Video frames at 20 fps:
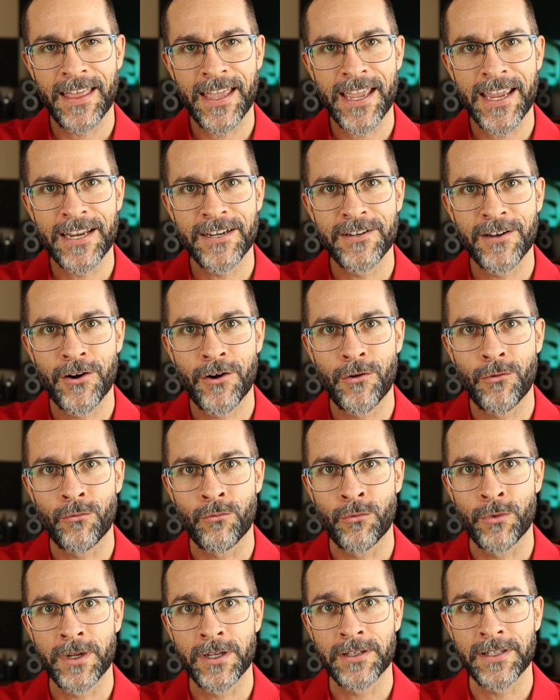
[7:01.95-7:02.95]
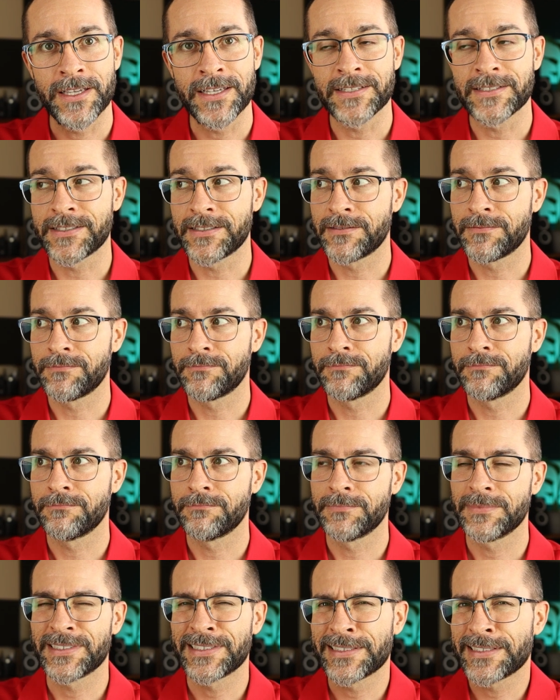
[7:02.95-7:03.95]
they don't really
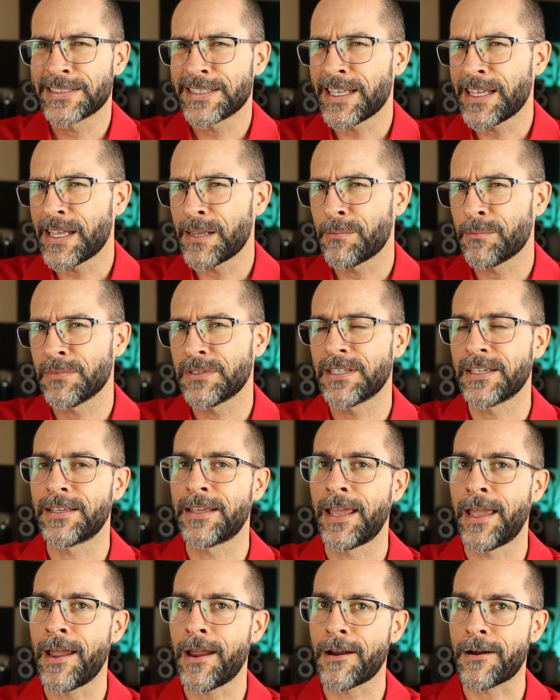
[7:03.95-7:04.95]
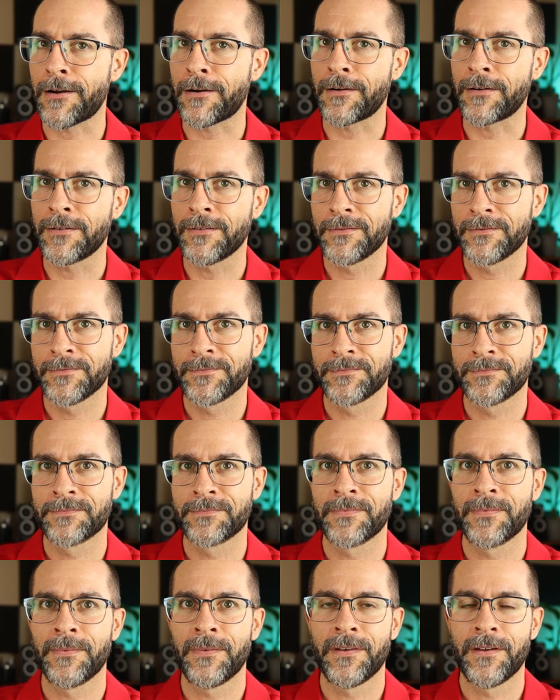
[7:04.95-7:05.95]
seem to care
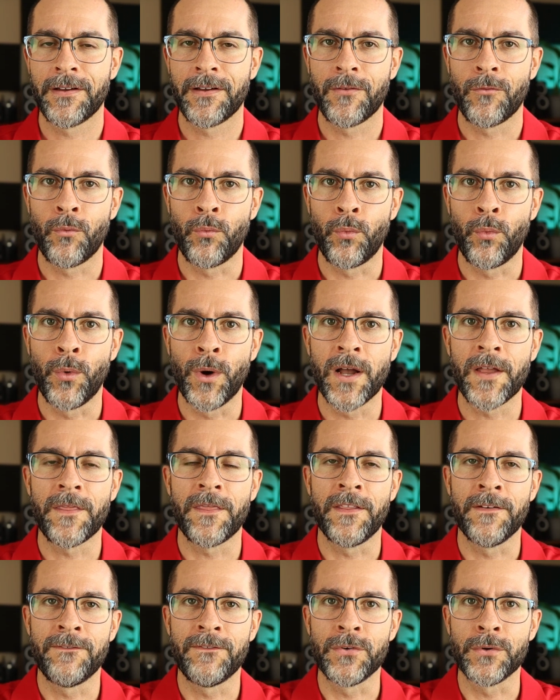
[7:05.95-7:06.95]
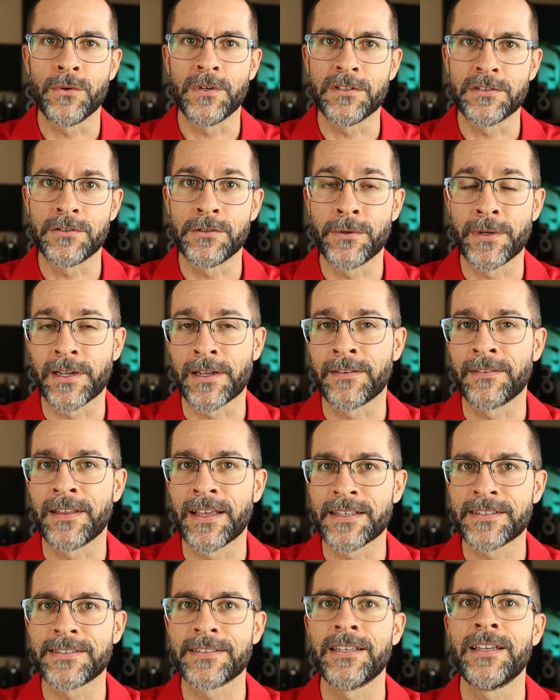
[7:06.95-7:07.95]
what the food is doing
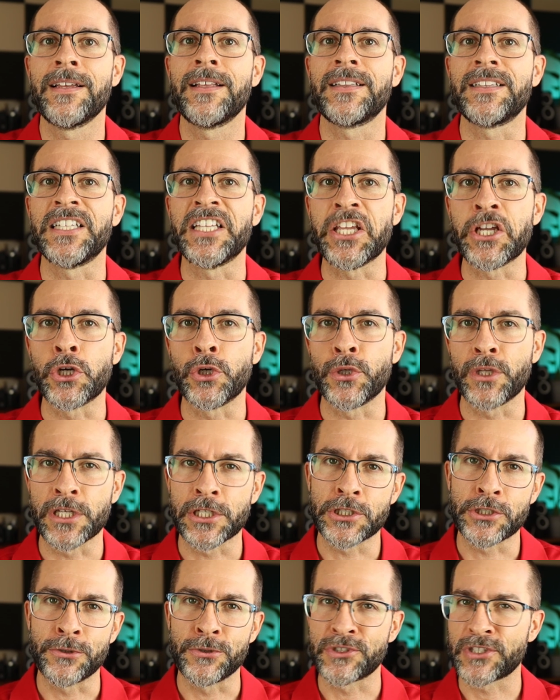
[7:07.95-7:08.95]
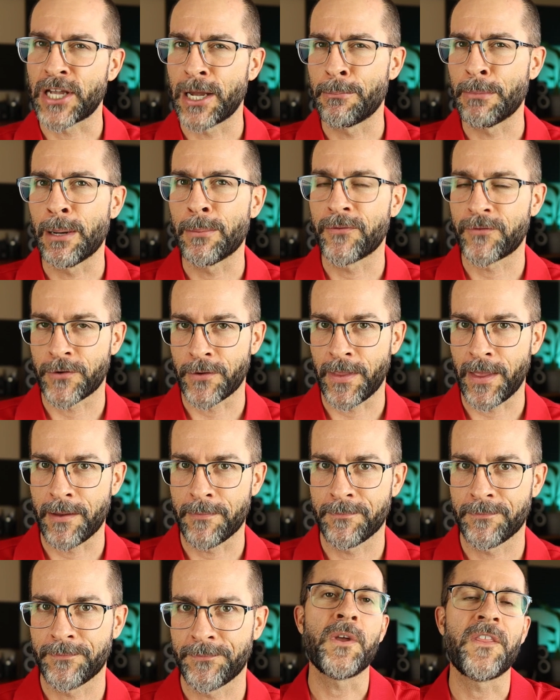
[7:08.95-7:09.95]
unless legal issues come up for
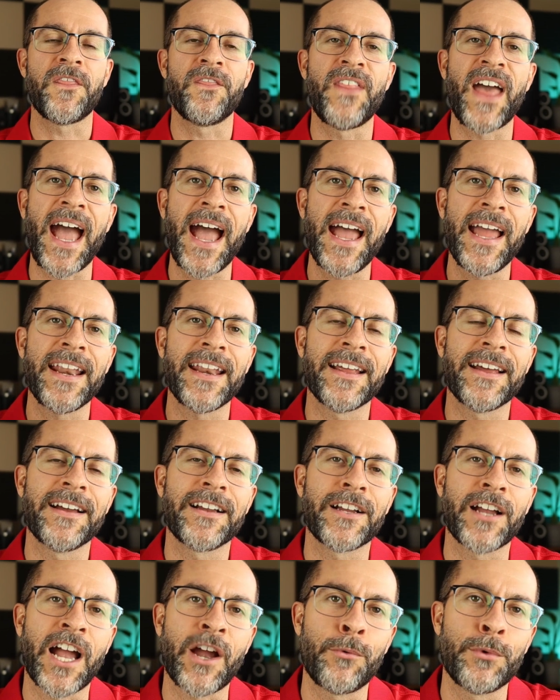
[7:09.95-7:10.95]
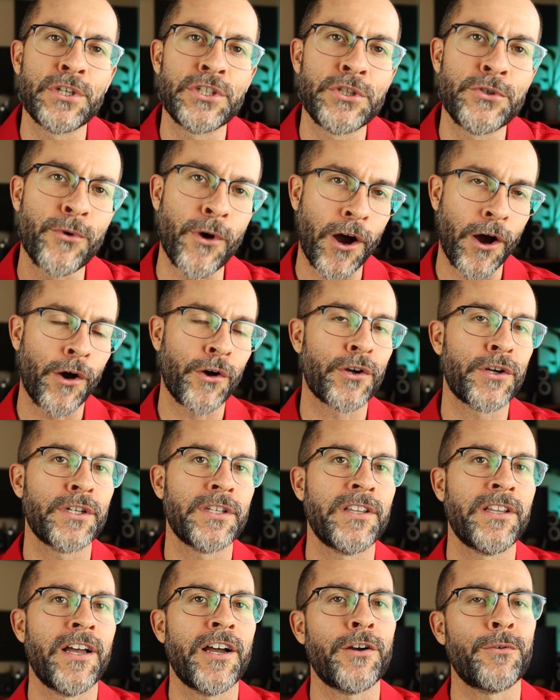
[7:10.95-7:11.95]
them. With that, I wish you all
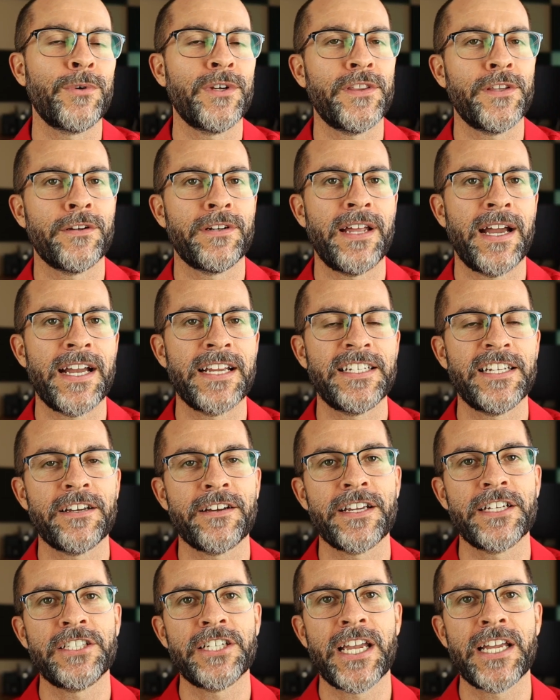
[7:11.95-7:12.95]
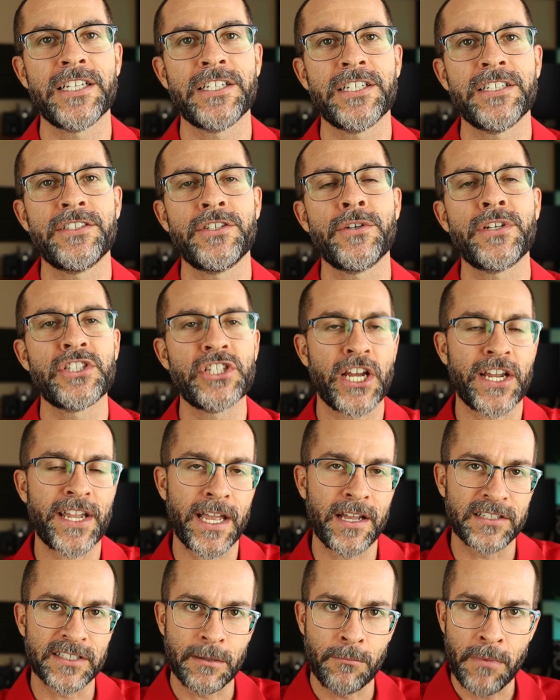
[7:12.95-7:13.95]
good luck with your dietary changes. You can check
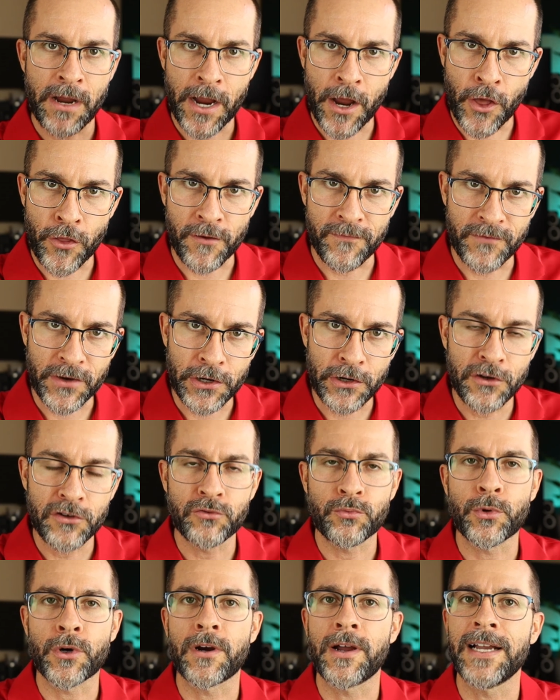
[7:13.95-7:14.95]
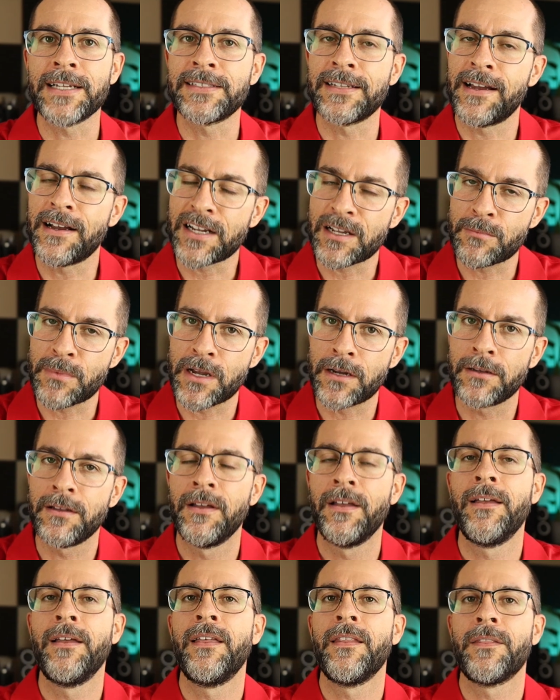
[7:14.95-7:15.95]
out some of my other videos where I talk about
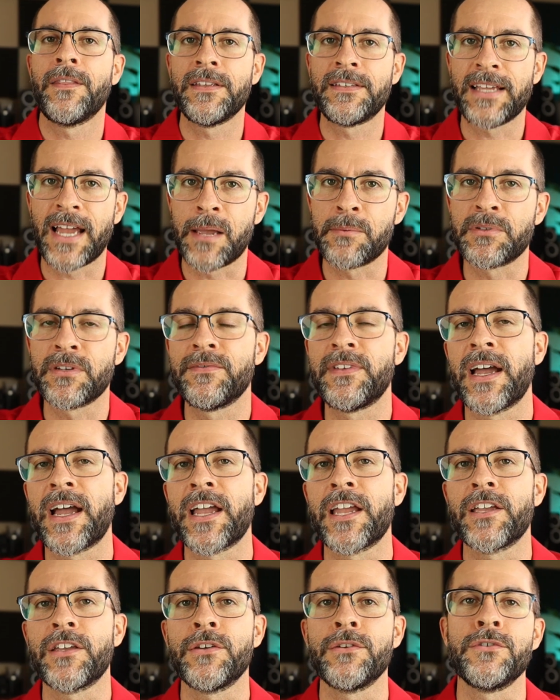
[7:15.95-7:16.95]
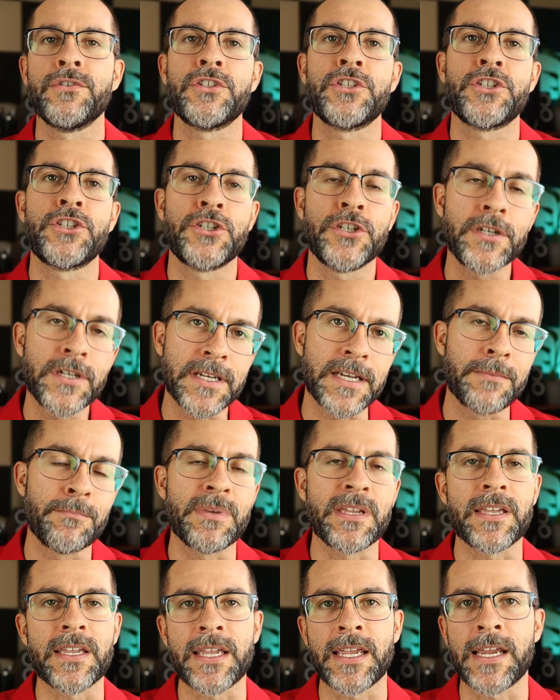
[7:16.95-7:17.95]
the types of diet you should
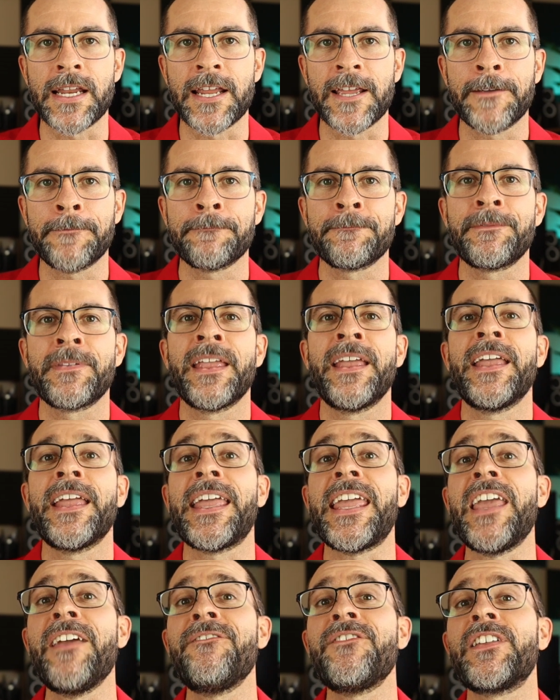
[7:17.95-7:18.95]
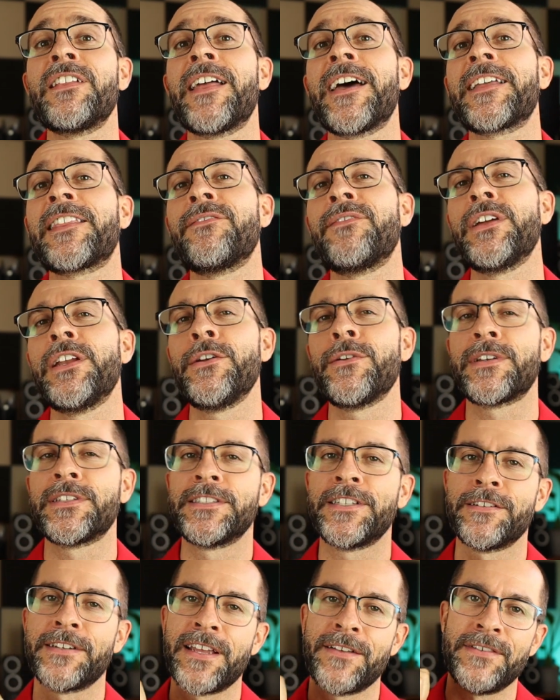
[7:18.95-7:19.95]
be eating. If you like the video,
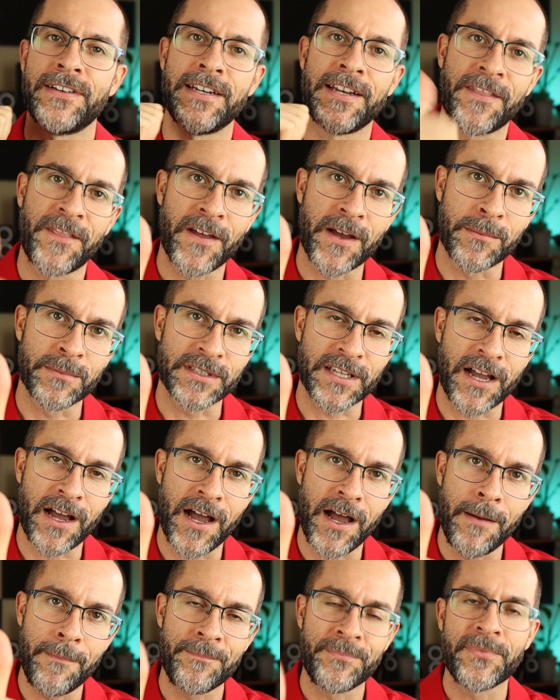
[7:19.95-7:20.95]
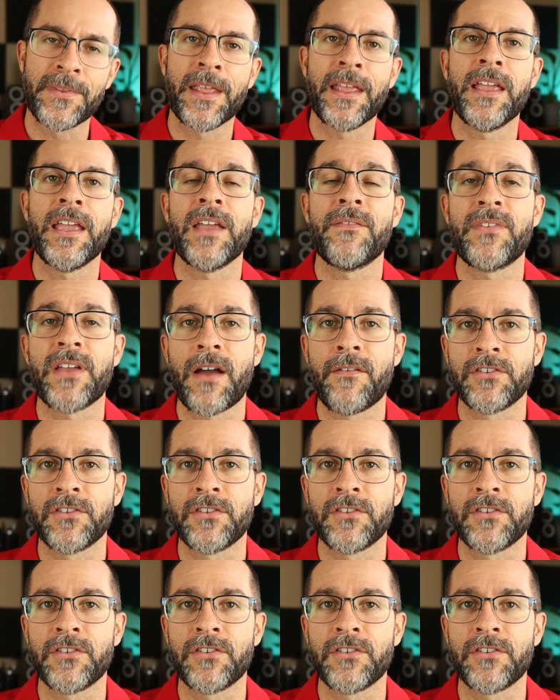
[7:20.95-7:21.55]
consider giving it a thumbs up. If you